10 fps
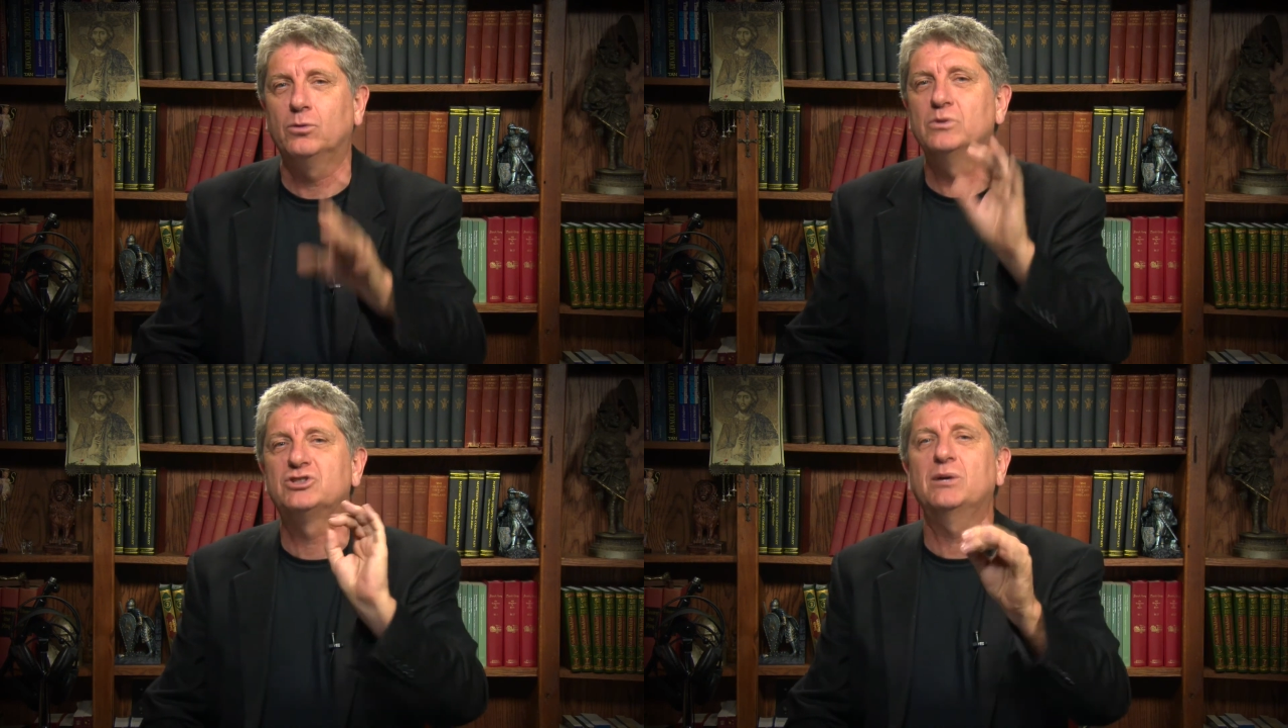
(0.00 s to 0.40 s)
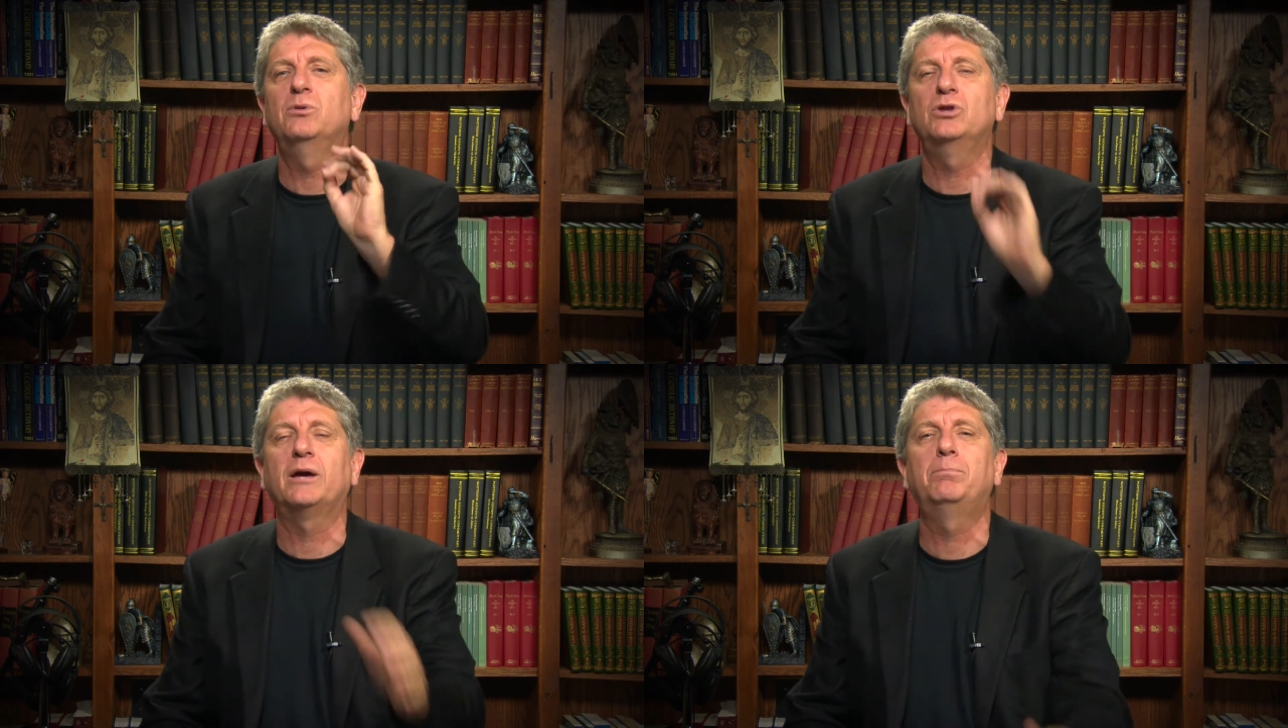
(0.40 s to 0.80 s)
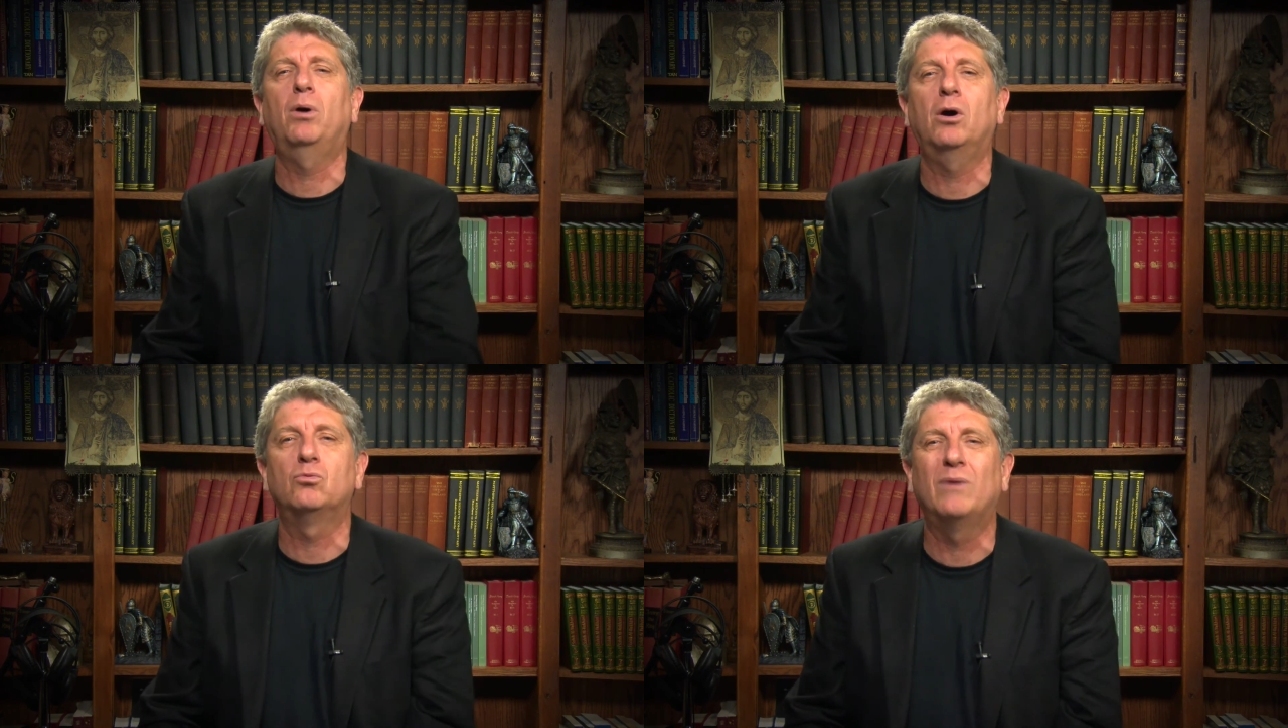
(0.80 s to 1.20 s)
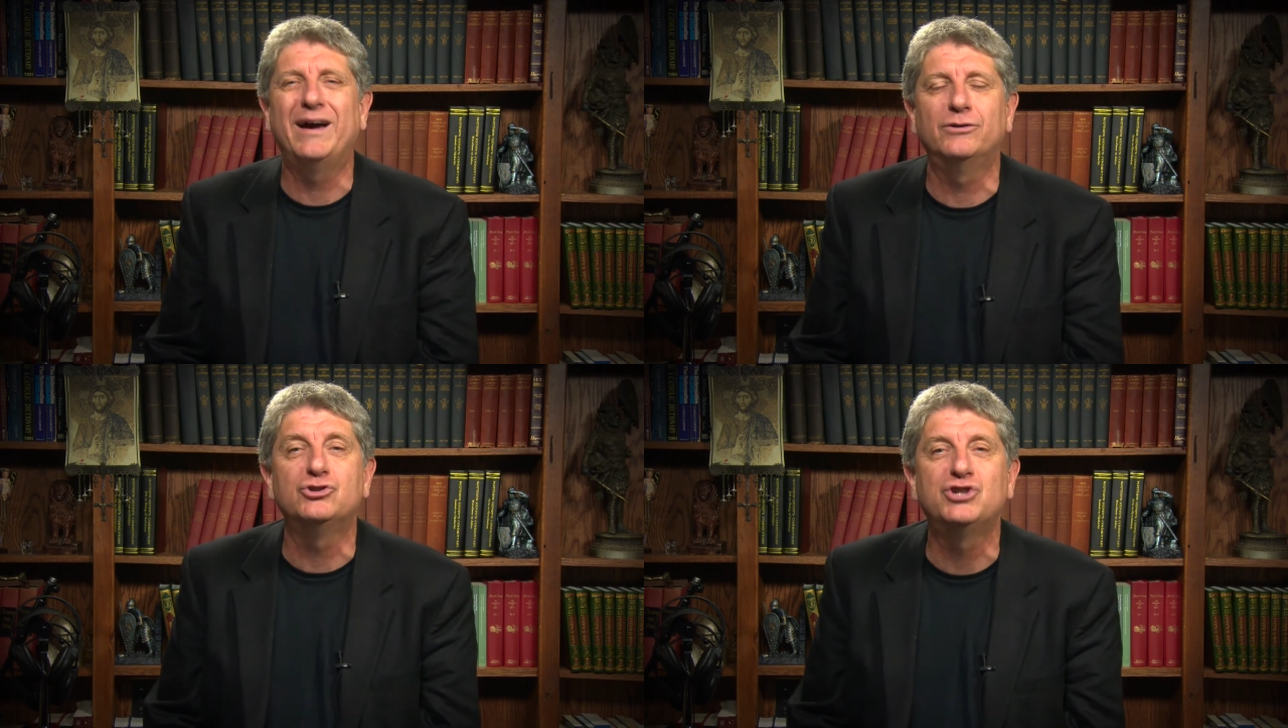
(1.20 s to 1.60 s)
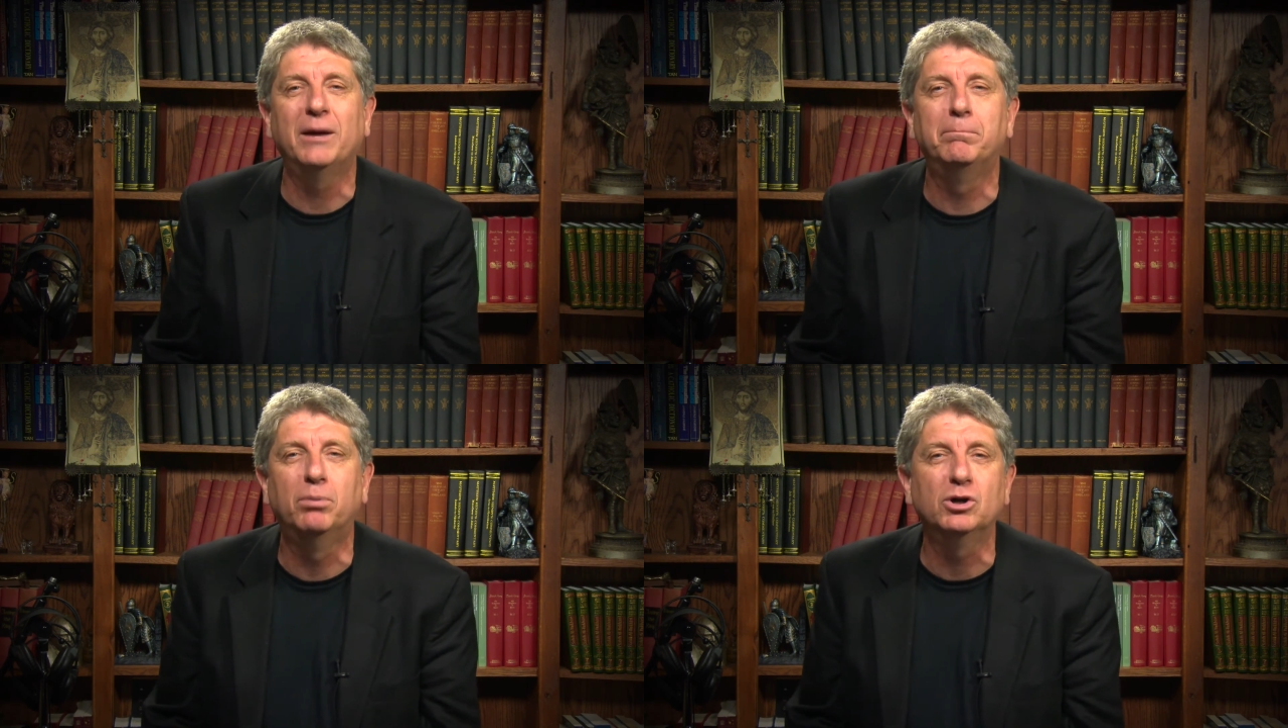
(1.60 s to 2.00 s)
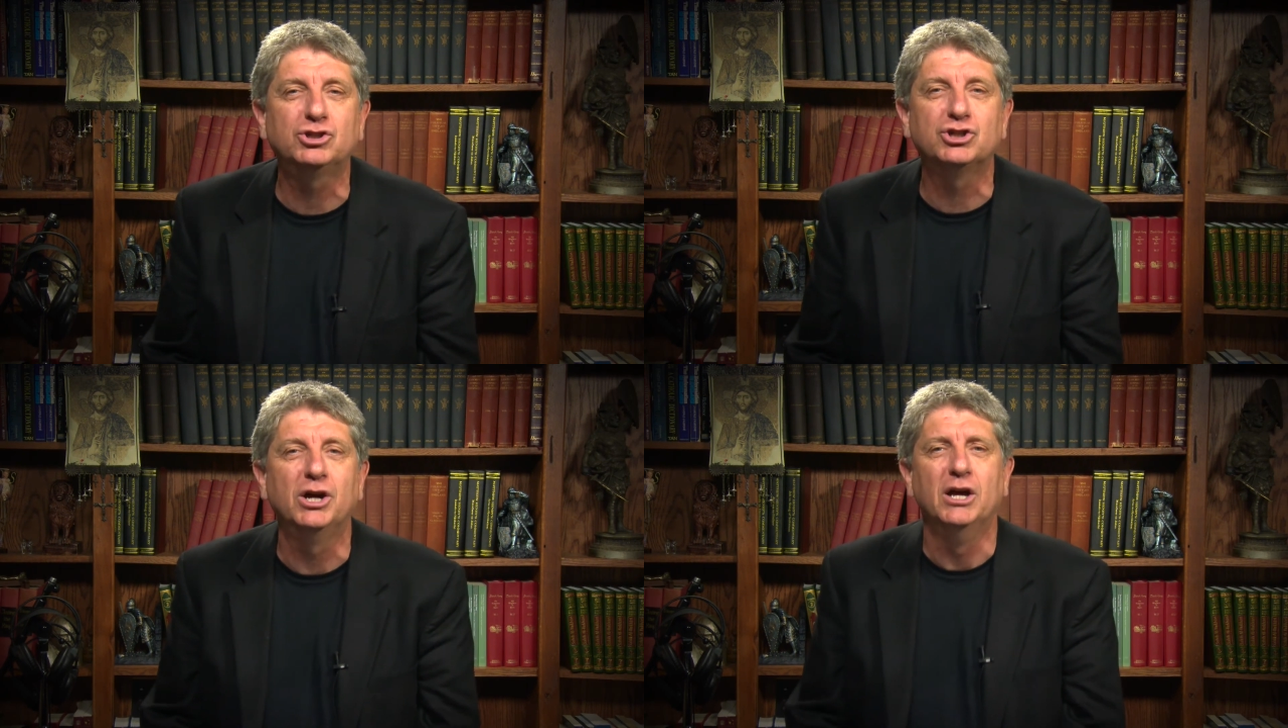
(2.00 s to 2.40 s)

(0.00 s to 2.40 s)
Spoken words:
When someone like Paul Ryan or Jeb Bush